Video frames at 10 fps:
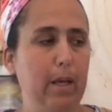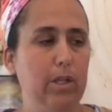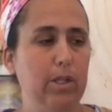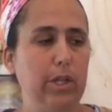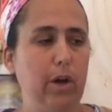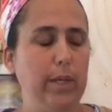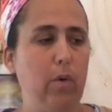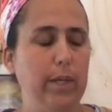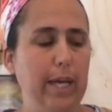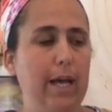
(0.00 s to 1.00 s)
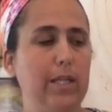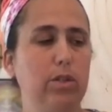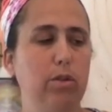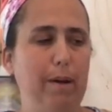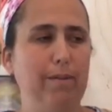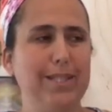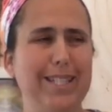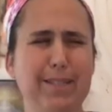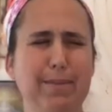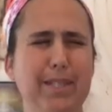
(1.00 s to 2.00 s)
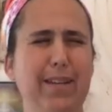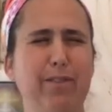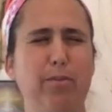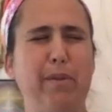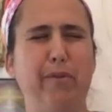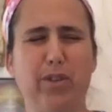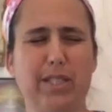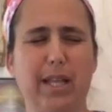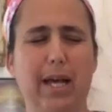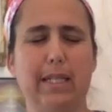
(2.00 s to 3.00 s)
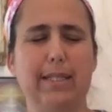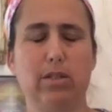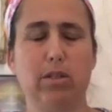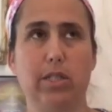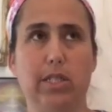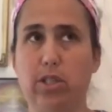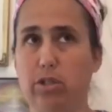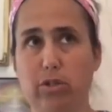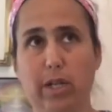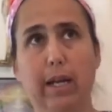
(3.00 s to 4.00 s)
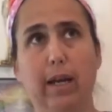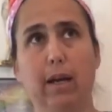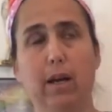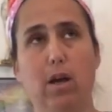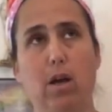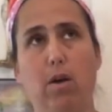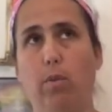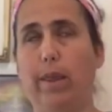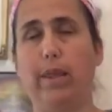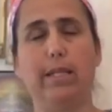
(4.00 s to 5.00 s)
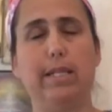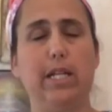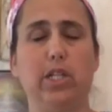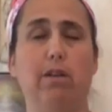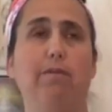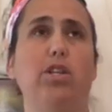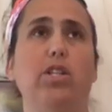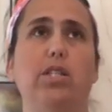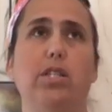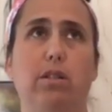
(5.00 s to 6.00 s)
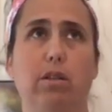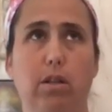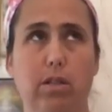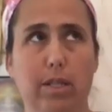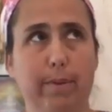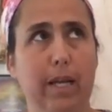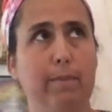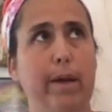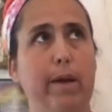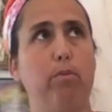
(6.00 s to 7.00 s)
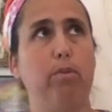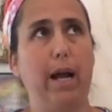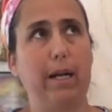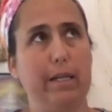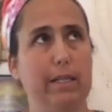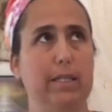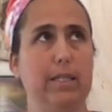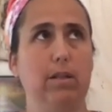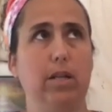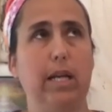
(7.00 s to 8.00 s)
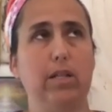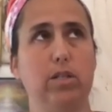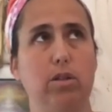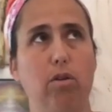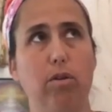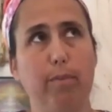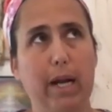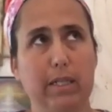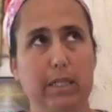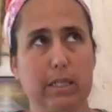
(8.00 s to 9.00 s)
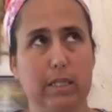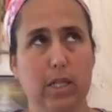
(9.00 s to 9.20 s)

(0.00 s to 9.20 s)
So about 6 months after my first class, I took a teacher training with the intention of just deepening my own practice and getting to know the practice.